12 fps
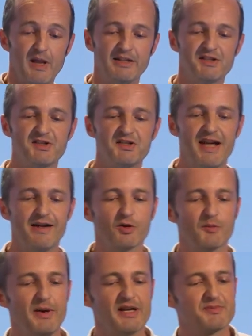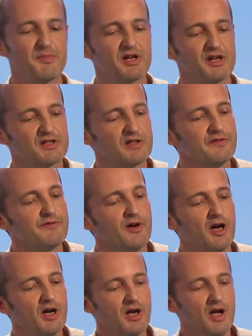And it's a tangled mess because of
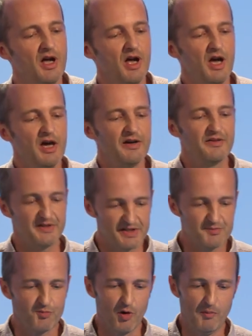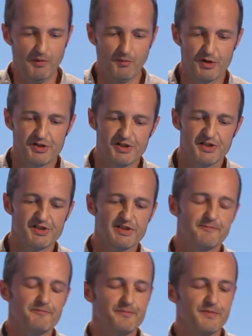this problem, which
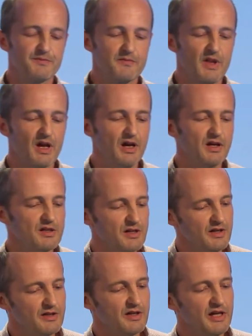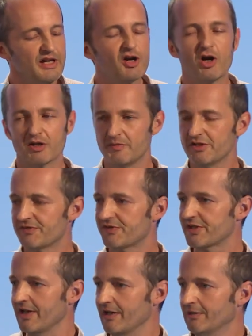is economies of
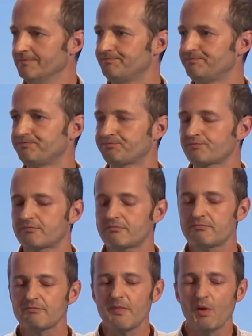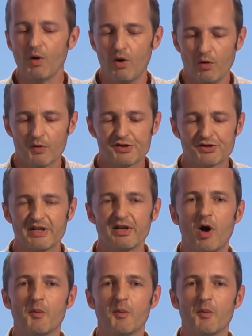scale. We're always trying to